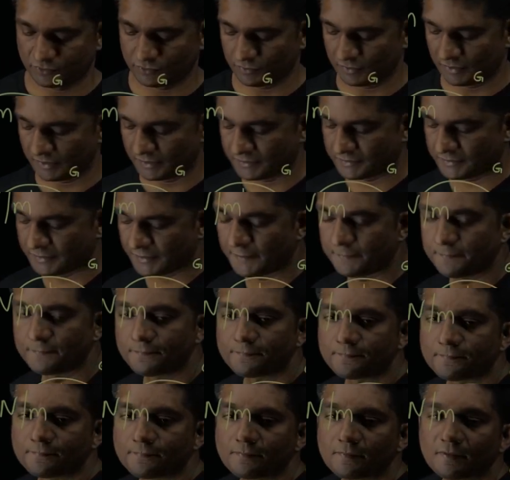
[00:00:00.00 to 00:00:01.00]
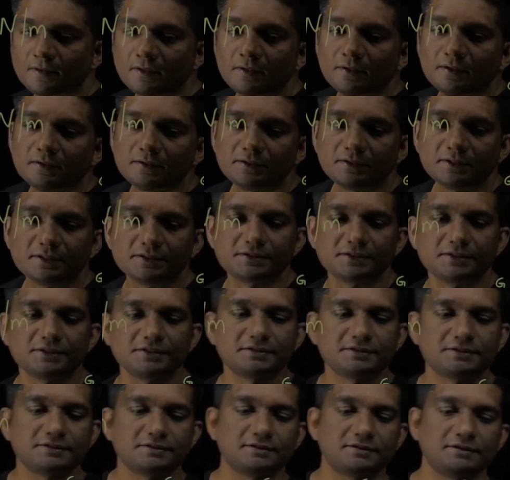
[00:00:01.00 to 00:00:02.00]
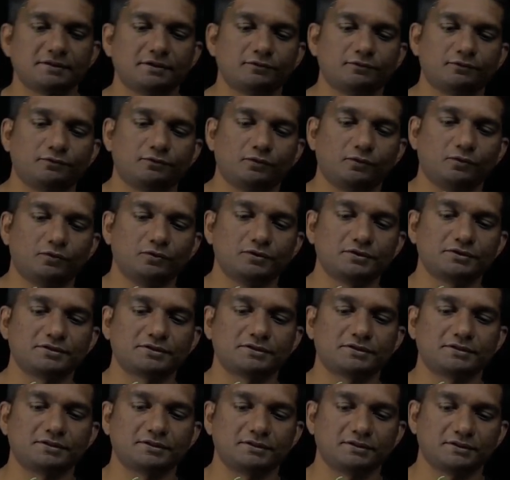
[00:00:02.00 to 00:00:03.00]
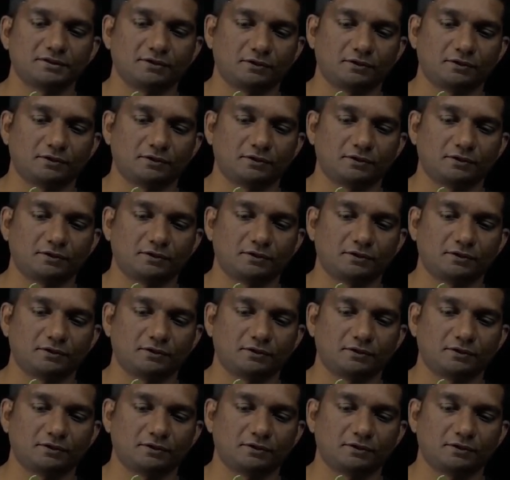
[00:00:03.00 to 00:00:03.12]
So let's say this is the force,